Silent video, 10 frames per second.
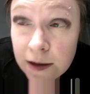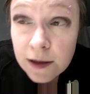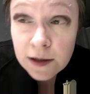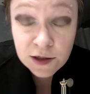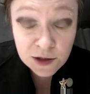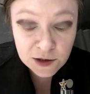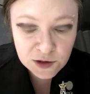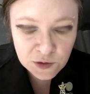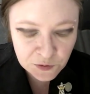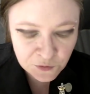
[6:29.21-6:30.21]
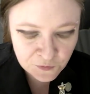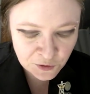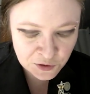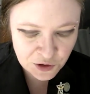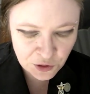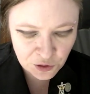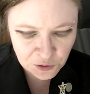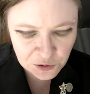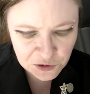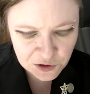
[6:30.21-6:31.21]
into the sort of first
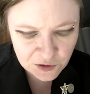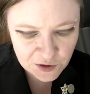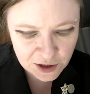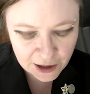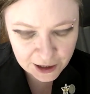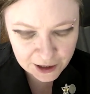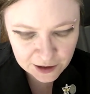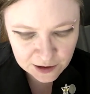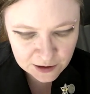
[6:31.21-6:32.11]
third of the eye.